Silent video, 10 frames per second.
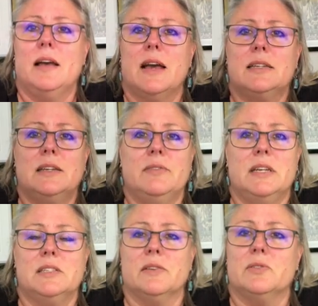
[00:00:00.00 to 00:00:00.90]

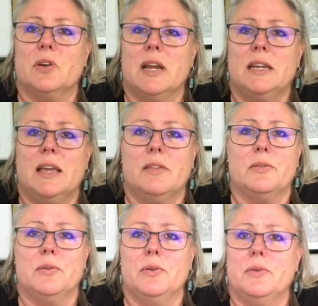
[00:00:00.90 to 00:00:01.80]
activities of trying to get
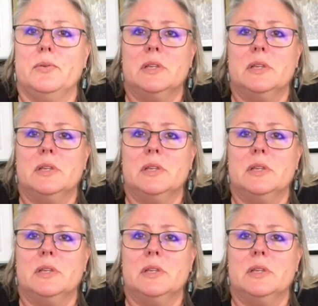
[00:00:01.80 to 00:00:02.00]
through